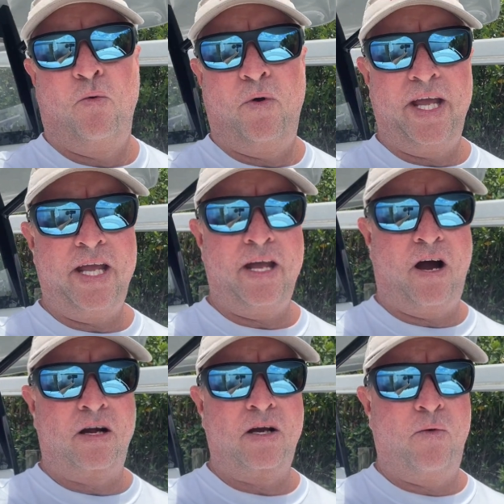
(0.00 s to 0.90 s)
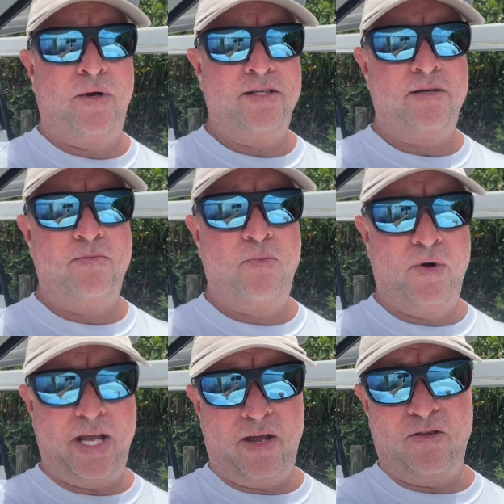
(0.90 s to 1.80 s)
We are
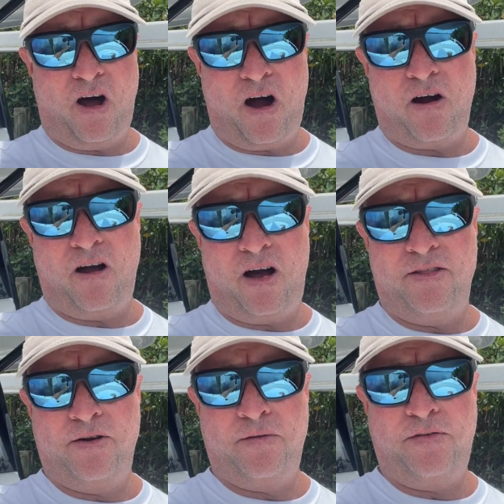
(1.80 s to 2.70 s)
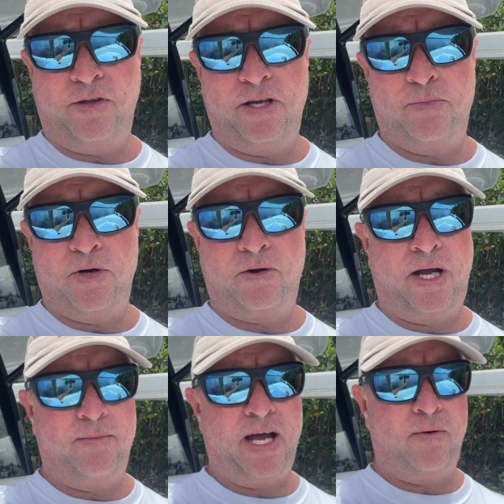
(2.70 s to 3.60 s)
on their affiliate
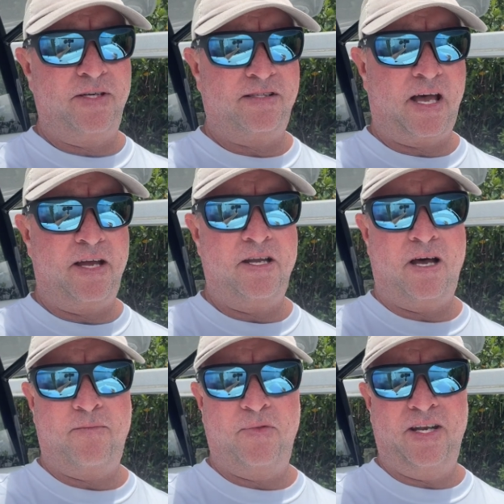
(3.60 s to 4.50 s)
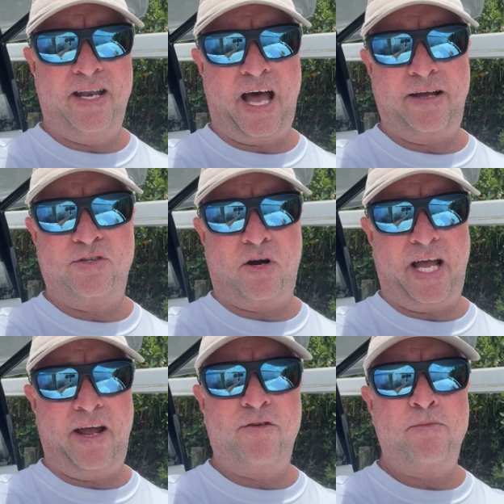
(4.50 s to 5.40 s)
program now. We signed up. The knives are,
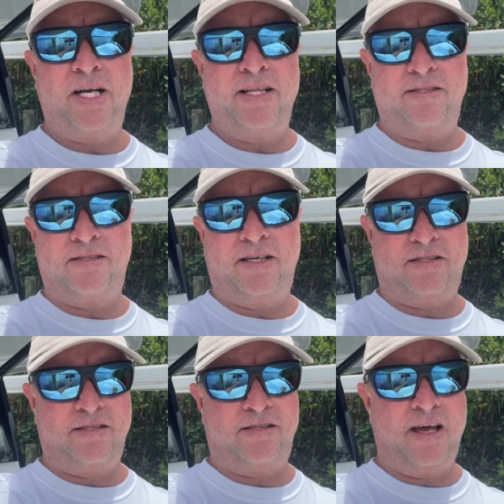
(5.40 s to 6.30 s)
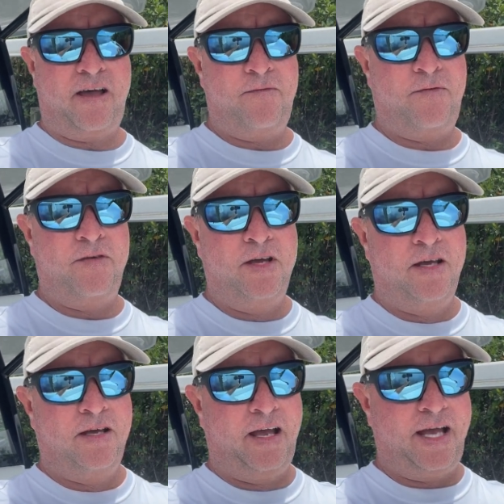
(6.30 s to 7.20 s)
everybody that's touched this knife
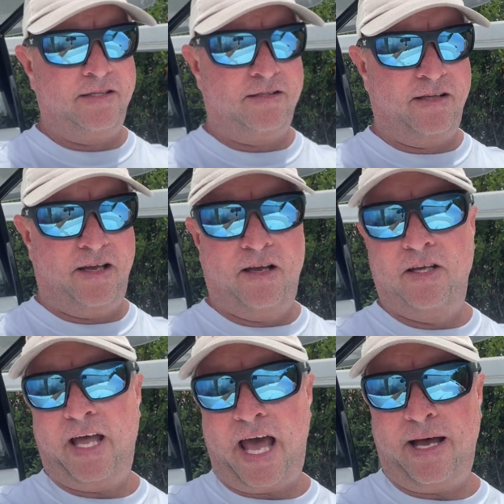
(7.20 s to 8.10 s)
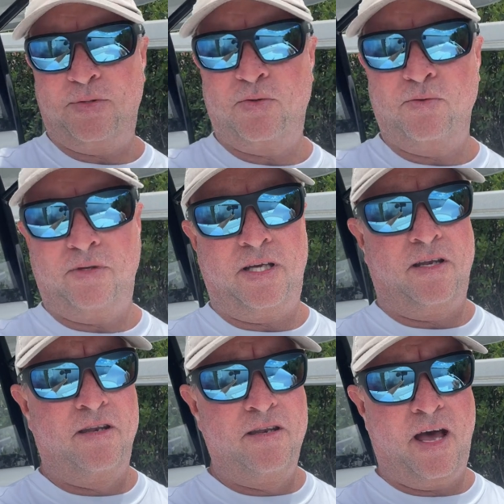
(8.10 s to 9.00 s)
has absolutely
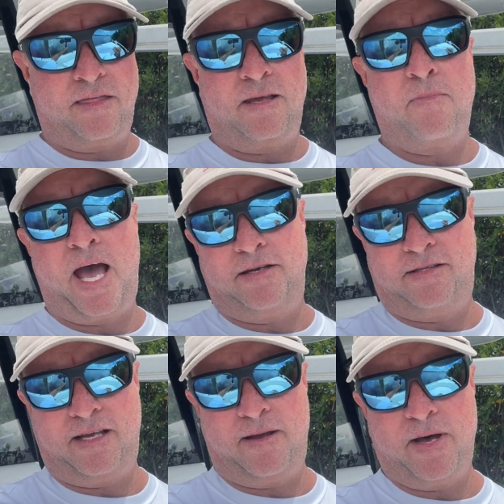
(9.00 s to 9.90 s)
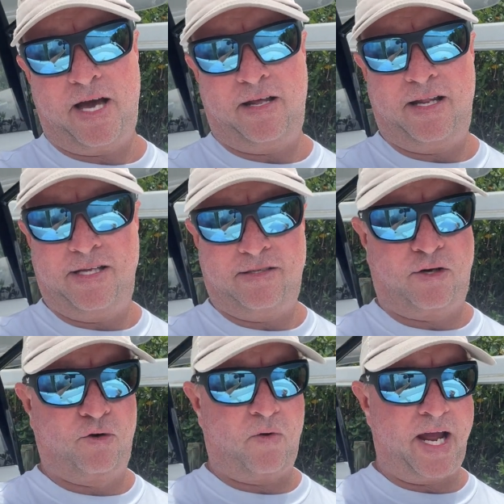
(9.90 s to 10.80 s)
nothing bad to say about it. It's a
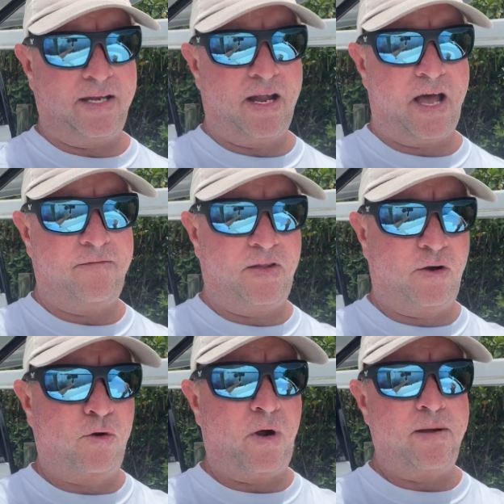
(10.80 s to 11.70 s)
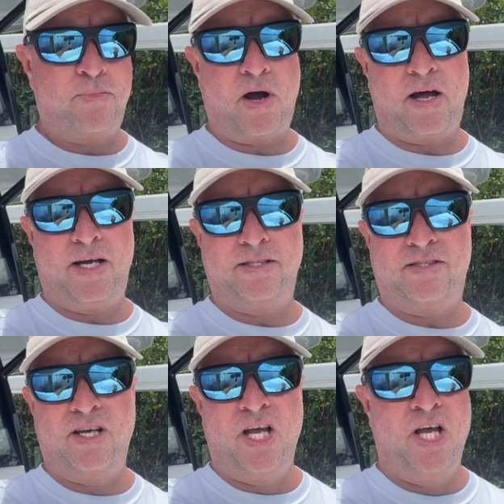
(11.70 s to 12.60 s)
great knife. They're great
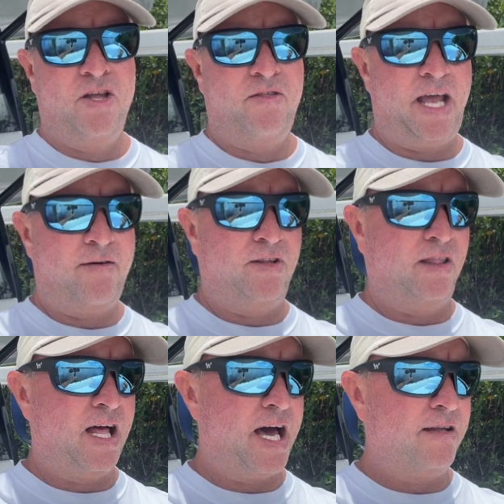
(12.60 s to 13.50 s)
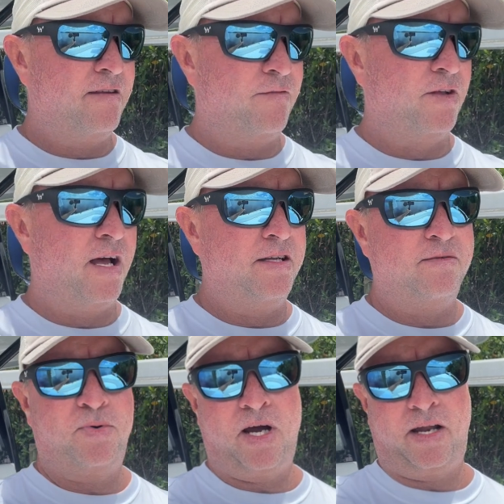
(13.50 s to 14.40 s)
products. They have a lot of different lines
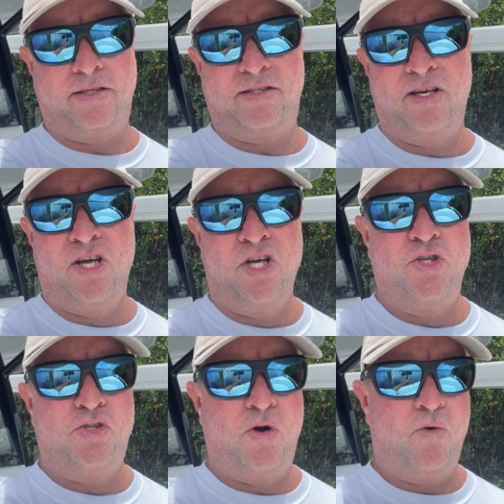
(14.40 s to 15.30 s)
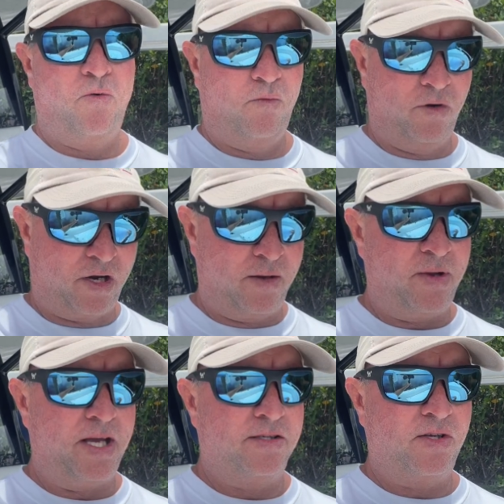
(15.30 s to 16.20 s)
of products. So we're going to
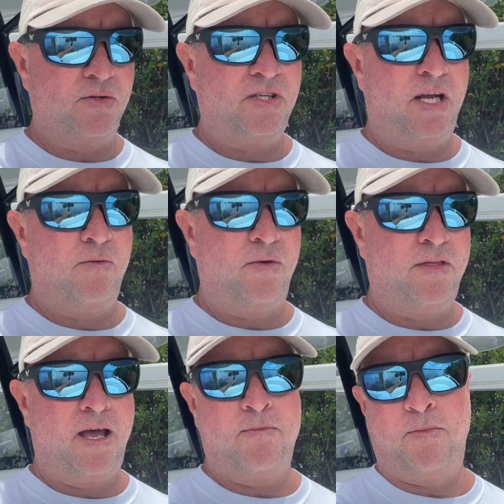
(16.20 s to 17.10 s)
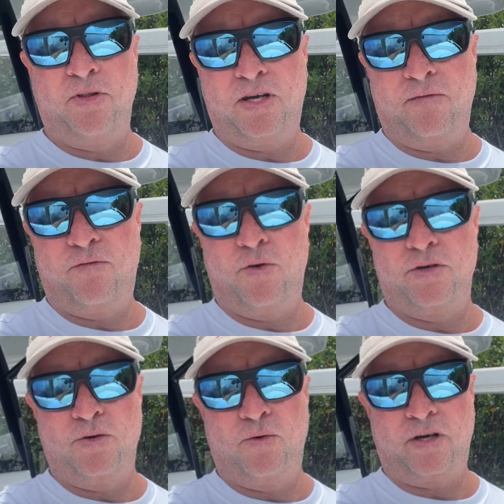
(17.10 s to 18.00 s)
be associated with them. I'm looking
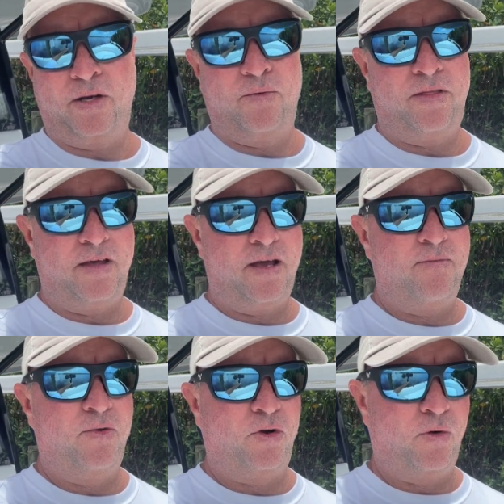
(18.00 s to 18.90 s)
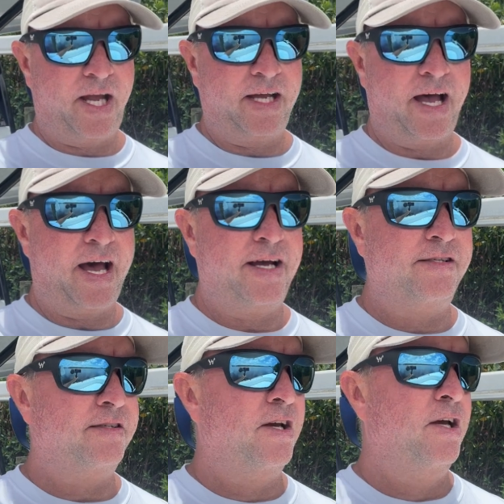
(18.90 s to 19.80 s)
forward to working with them. Great
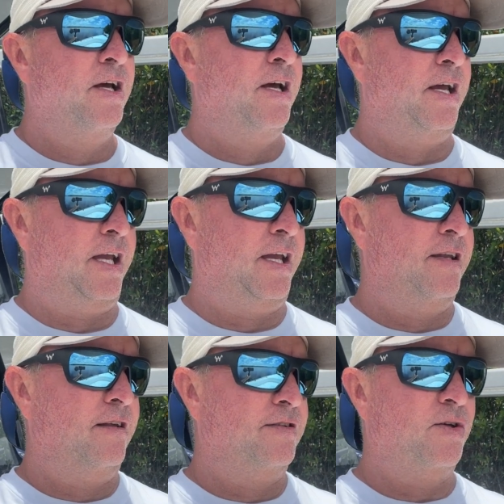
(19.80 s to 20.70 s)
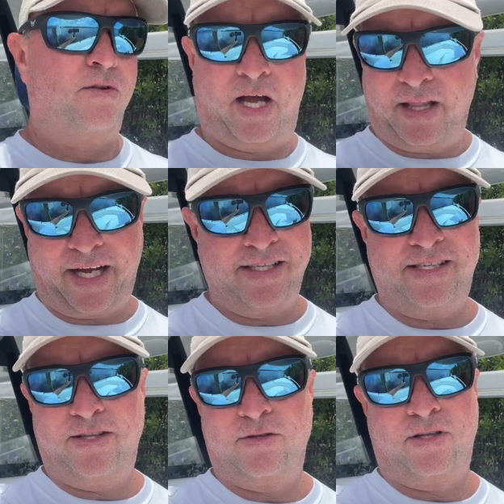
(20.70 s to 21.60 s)
guys. And so, like I
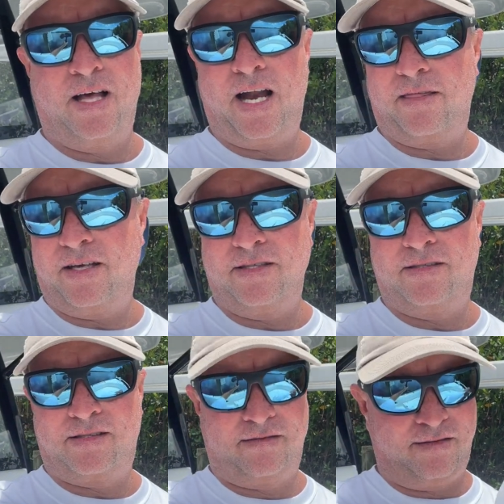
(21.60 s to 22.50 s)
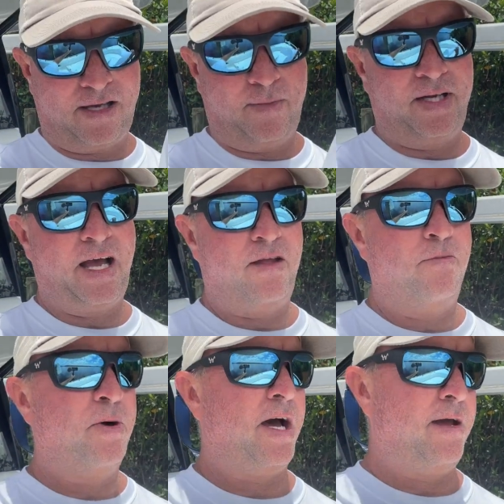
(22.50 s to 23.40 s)
said, there's a lot of things coming down
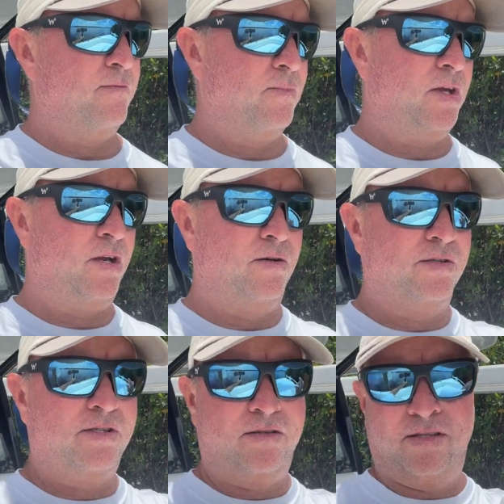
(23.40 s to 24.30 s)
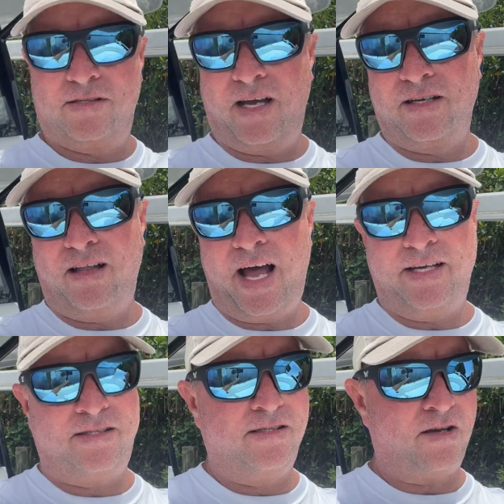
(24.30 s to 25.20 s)
the pipe. You know, the
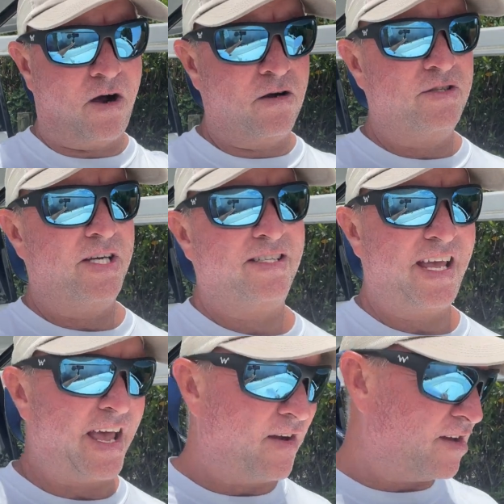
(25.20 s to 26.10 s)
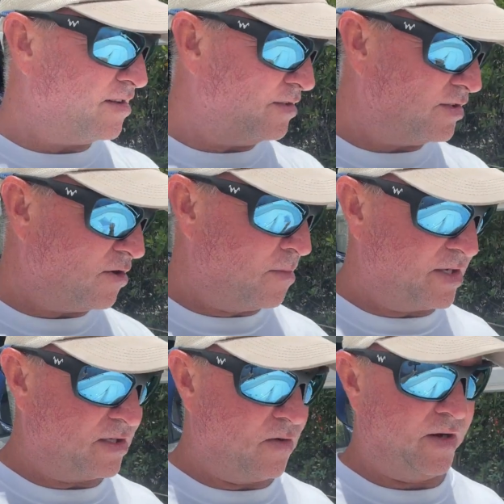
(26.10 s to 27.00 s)
sunglasses, our jigs. There's so
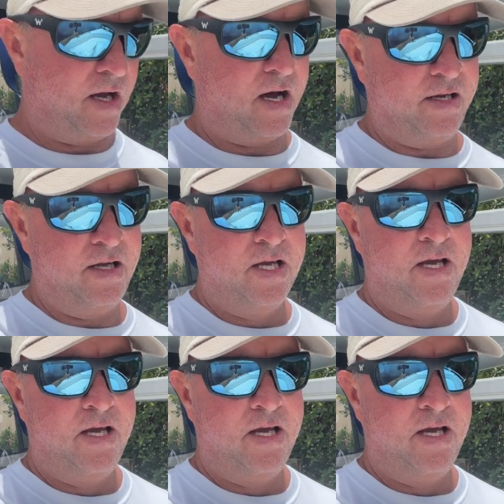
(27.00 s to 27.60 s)
much going on.